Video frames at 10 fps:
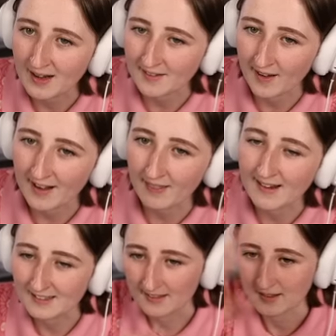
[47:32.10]
I kind of
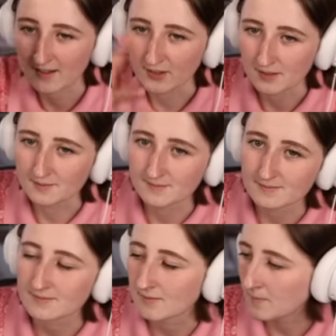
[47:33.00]
liked the color
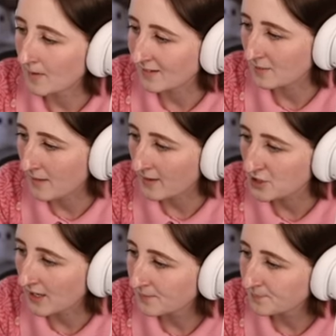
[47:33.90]
mix and
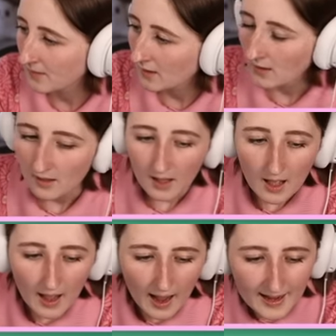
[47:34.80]
matching.
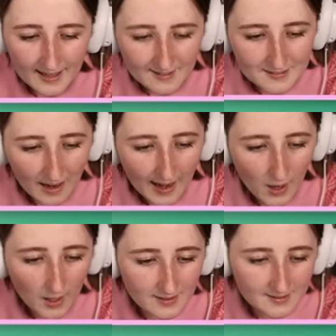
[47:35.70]
I guess I
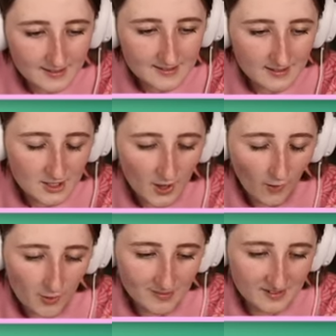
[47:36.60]
honestly didn't know
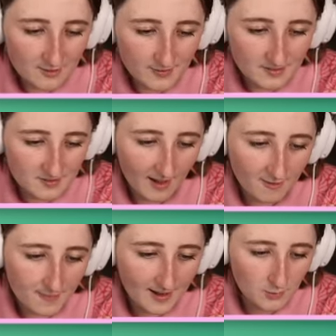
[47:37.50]
there was infant
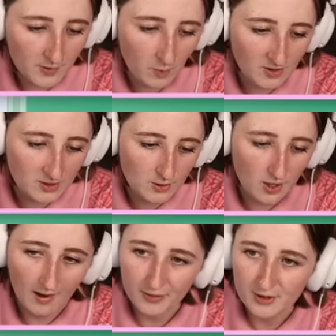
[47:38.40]
stuff because when there was no
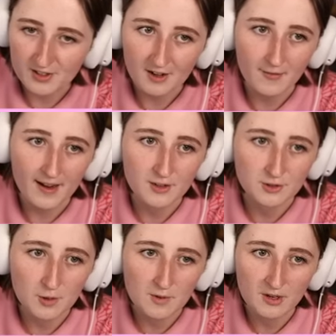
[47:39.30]
toddler stuff, I
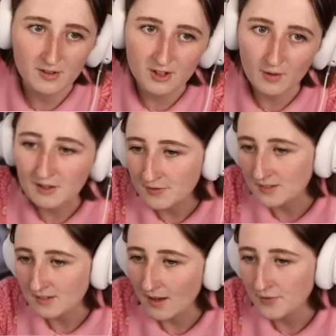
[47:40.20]
assumed there was no infant
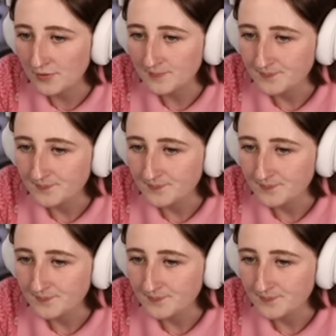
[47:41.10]
stuff.